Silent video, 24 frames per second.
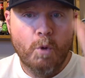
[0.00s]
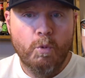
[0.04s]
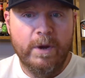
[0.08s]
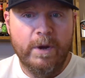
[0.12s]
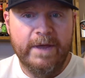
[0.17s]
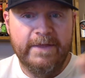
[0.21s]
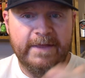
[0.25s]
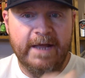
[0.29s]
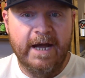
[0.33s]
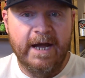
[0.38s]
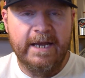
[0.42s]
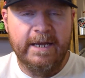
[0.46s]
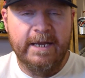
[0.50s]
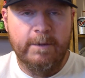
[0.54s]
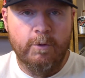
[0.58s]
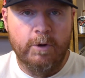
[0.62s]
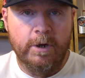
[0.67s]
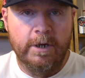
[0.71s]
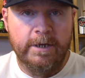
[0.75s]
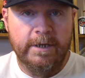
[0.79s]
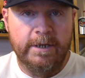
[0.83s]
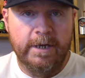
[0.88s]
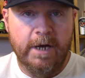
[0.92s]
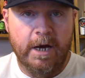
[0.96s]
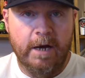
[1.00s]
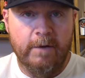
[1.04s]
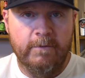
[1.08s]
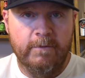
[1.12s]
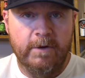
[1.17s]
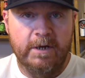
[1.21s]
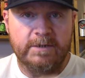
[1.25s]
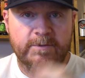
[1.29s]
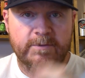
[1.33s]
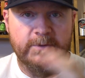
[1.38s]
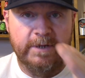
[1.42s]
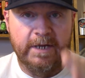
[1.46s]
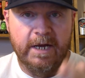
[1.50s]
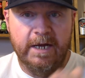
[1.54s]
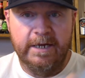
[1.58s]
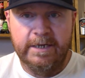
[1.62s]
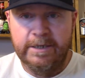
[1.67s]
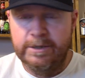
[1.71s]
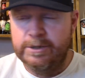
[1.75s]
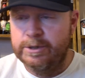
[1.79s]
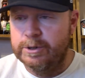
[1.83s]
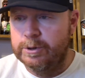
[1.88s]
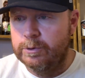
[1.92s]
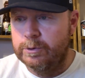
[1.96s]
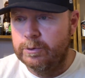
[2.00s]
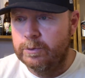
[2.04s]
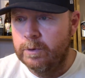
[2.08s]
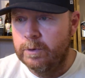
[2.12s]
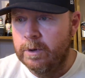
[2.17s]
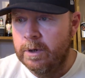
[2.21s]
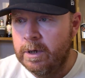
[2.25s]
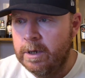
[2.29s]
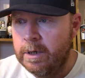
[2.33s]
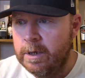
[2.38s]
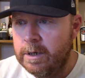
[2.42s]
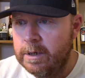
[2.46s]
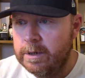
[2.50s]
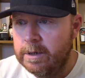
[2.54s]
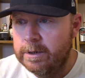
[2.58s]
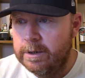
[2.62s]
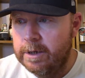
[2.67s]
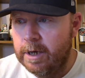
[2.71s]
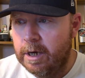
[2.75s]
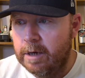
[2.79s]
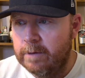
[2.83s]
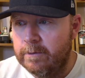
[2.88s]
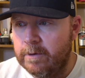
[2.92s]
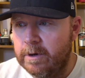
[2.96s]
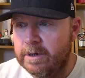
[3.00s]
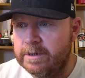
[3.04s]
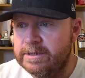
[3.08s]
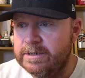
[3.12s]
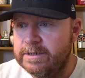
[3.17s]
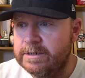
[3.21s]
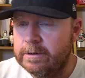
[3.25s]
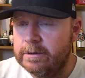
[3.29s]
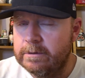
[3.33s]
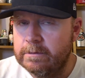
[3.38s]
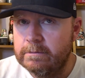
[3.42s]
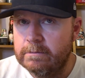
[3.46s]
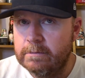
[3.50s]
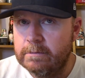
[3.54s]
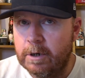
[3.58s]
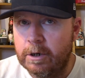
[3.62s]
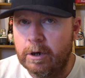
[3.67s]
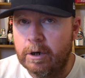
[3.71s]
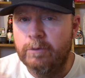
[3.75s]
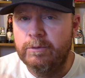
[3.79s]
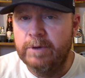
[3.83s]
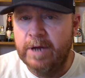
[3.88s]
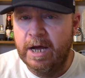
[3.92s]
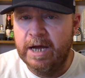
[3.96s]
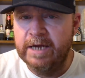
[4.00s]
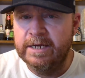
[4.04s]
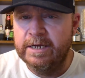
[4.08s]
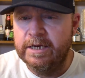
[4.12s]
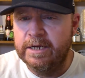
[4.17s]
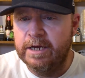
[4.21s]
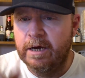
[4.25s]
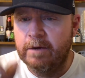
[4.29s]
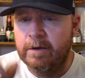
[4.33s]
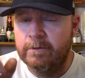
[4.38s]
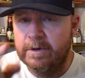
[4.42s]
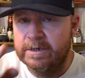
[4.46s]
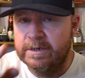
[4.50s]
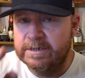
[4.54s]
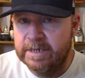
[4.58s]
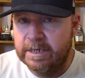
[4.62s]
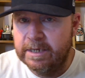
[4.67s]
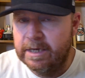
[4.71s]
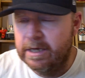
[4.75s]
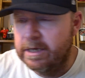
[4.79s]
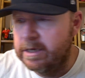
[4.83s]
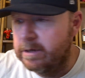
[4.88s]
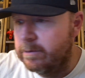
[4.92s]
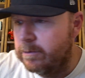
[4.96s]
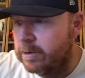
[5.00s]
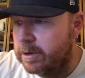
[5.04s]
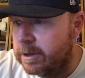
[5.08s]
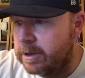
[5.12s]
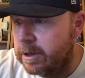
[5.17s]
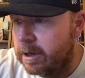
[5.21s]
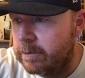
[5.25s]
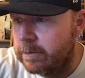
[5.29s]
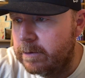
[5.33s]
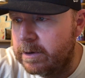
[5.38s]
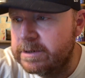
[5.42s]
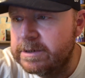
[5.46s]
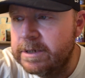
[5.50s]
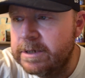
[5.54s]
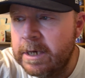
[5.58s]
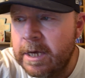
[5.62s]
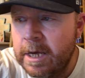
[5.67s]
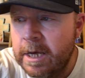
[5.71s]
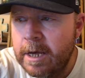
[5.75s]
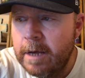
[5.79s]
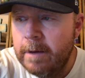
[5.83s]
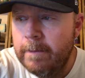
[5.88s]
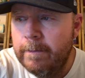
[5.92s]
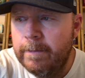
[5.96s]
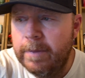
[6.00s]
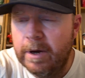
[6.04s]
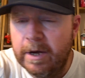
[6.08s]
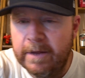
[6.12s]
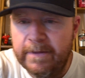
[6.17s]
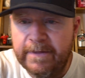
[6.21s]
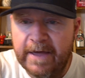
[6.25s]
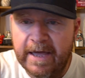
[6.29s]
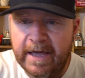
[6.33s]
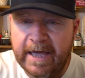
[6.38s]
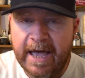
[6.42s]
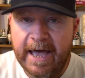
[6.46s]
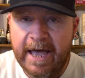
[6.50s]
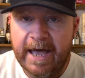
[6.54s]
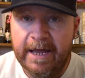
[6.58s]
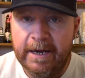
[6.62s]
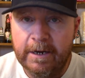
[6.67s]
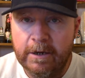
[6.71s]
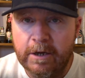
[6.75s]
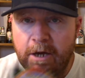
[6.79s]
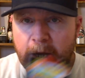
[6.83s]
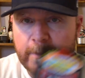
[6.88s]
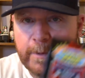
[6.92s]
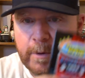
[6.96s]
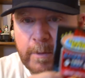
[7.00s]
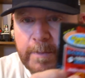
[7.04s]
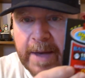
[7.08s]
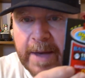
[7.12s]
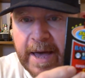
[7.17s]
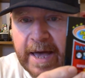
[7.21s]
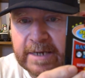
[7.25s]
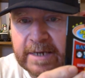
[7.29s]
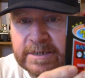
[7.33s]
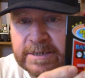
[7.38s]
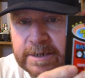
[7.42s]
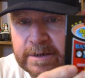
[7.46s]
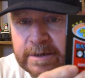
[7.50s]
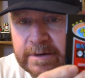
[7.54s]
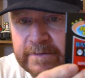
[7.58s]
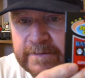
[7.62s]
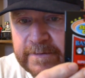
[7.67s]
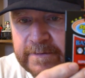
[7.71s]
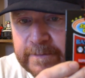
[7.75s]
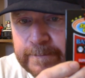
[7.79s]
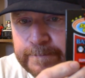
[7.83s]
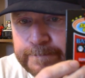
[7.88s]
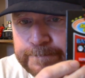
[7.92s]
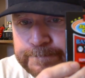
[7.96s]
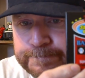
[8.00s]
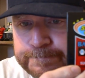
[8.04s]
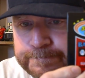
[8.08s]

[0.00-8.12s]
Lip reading: with 91 Donruss, with 92 Donruss, or no, 90 Donruss and 91 Donruss. But they had a couple packs of